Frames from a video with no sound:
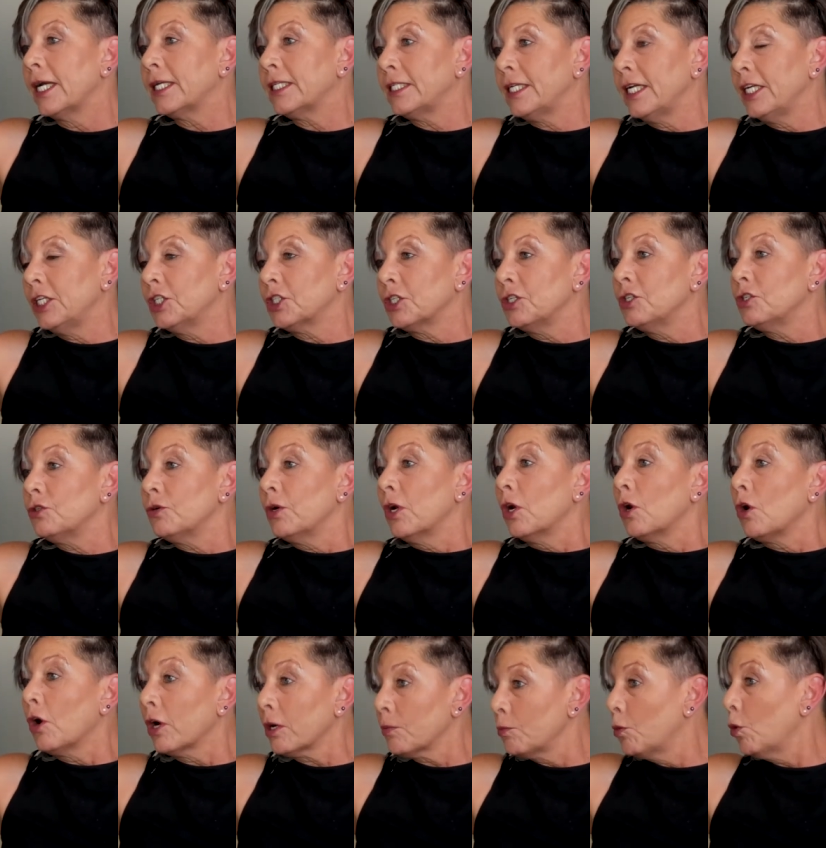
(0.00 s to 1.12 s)
attention
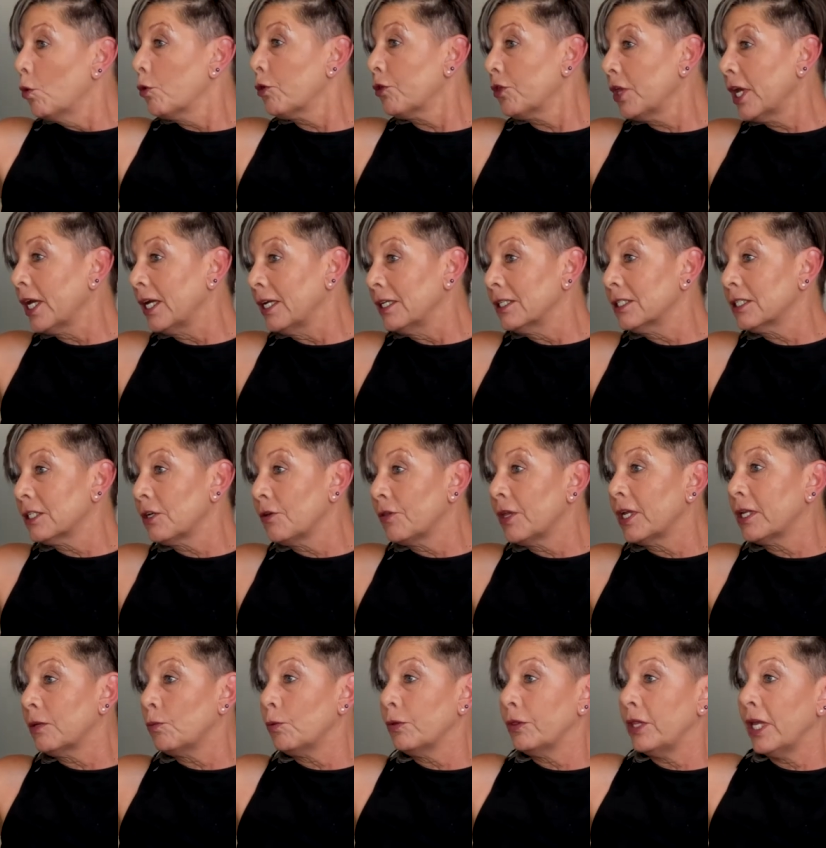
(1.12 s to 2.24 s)
to a lot more things so
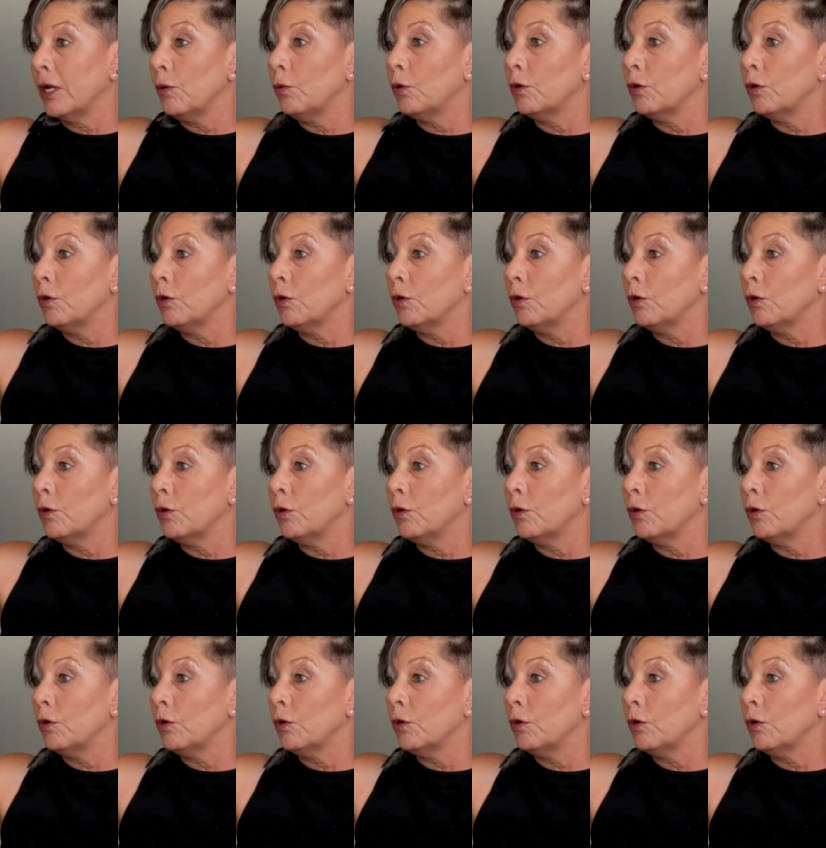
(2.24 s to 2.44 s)
that